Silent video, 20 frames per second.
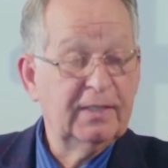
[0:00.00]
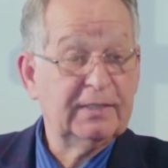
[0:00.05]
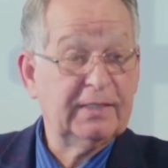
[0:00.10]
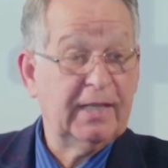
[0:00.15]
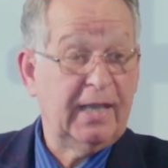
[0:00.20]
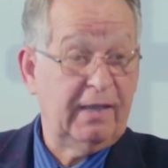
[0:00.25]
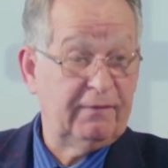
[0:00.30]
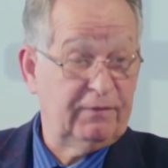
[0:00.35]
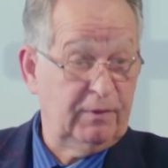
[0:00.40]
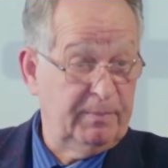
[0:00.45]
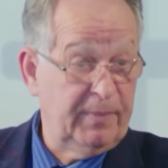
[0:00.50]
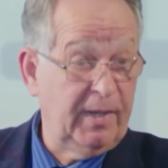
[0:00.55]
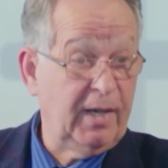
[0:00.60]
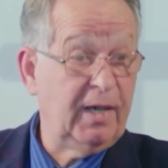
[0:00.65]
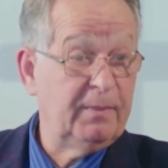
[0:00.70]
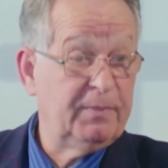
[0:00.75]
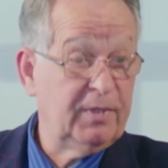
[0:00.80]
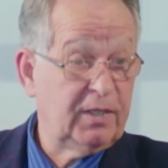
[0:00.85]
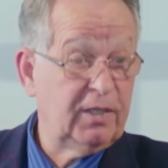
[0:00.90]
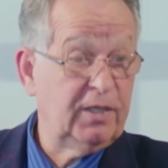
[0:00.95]
to have a
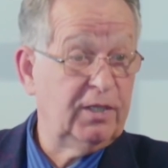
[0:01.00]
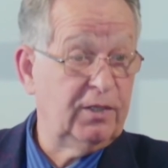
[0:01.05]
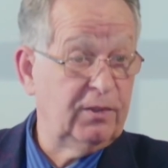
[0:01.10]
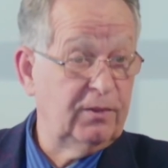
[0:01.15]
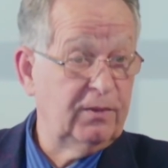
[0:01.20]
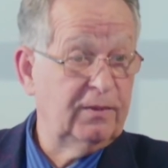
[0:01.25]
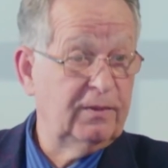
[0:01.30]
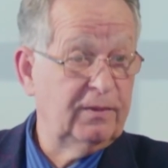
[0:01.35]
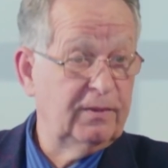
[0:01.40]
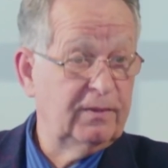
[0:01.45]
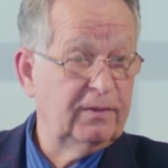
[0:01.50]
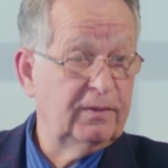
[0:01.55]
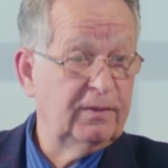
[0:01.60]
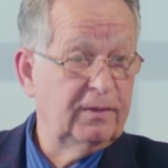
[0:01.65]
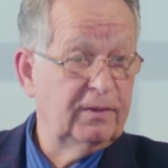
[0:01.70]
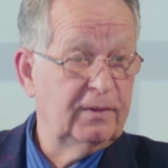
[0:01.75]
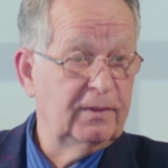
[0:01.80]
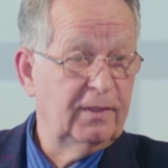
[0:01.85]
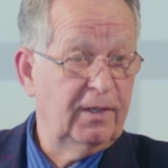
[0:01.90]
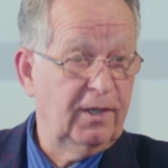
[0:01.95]
barbecue
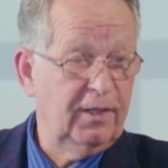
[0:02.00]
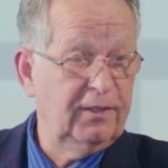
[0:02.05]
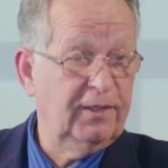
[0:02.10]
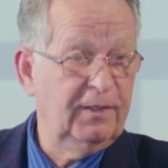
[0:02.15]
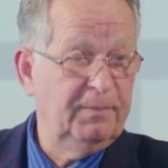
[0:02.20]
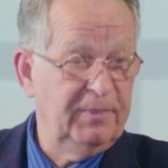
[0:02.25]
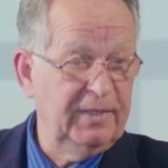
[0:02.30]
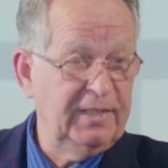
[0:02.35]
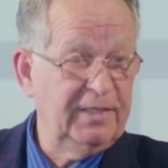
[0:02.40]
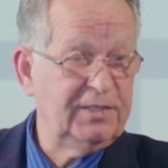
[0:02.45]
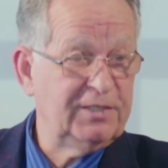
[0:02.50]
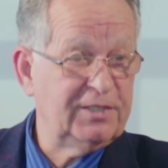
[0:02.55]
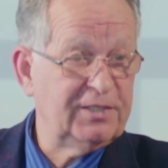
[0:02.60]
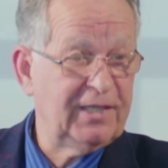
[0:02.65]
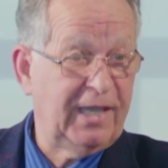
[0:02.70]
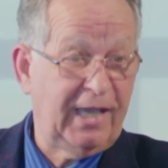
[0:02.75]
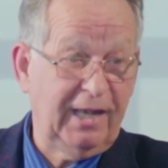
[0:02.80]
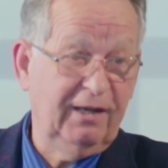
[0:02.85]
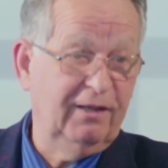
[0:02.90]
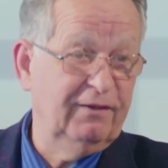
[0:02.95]
on the beach.
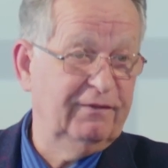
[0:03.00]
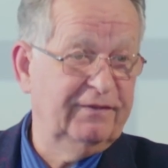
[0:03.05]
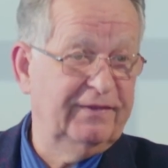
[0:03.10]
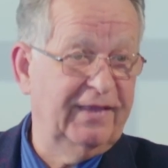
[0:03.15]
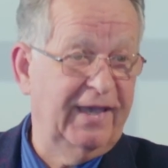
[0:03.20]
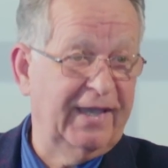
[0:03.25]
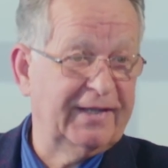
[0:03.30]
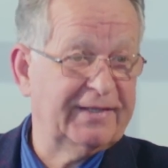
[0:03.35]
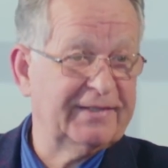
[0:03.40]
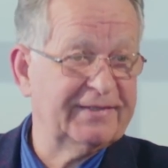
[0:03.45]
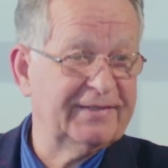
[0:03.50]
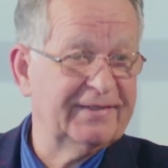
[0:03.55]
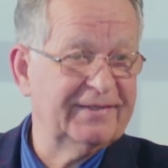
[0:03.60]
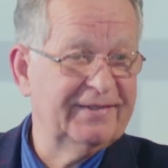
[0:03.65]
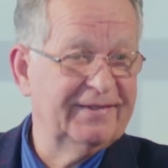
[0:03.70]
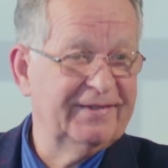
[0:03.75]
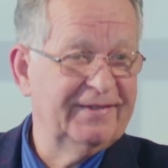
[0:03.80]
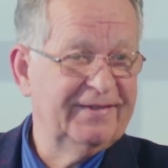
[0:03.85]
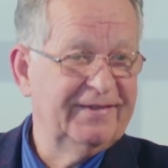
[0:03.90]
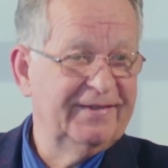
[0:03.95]
I love that.
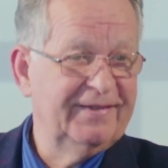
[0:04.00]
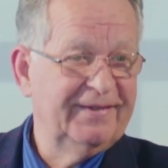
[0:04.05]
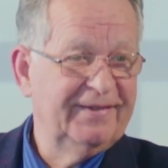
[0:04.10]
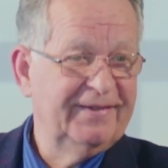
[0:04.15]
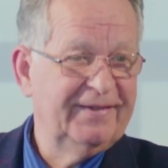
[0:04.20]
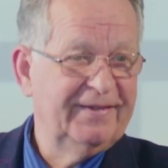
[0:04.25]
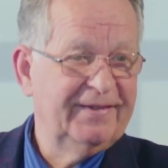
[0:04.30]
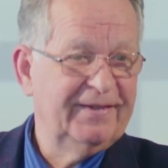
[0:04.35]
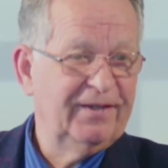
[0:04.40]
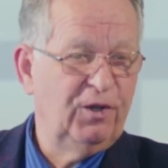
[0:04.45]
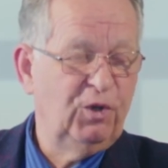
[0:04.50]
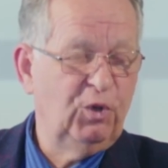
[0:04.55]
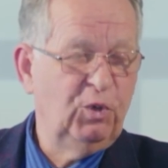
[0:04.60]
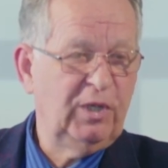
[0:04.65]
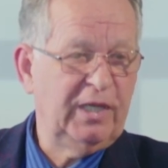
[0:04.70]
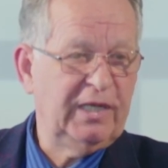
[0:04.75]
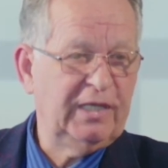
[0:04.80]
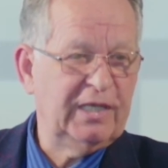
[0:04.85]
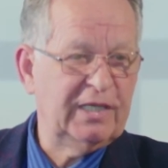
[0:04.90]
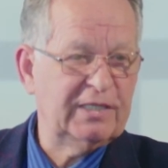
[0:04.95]

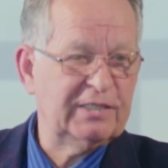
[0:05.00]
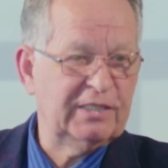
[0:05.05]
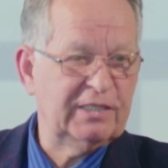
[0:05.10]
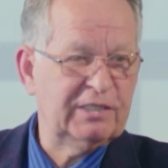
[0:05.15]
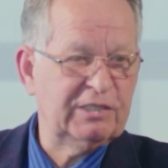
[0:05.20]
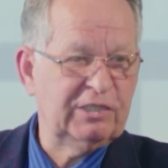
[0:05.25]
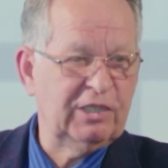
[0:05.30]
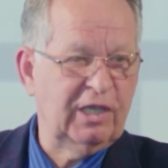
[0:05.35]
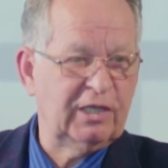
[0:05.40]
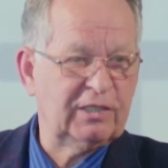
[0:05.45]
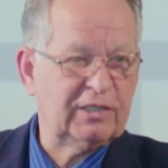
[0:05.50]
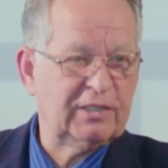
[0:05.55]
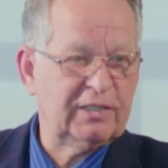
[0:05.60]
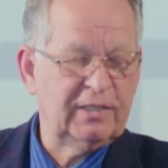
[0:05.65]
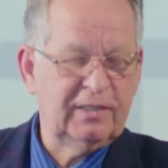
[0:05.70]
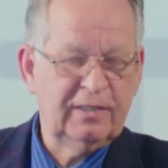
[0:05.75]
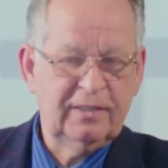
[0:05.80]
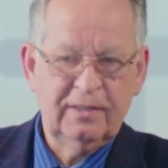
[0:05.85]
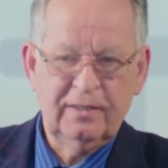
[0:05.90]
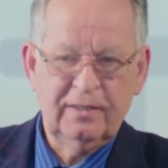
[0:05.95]
Holiness is not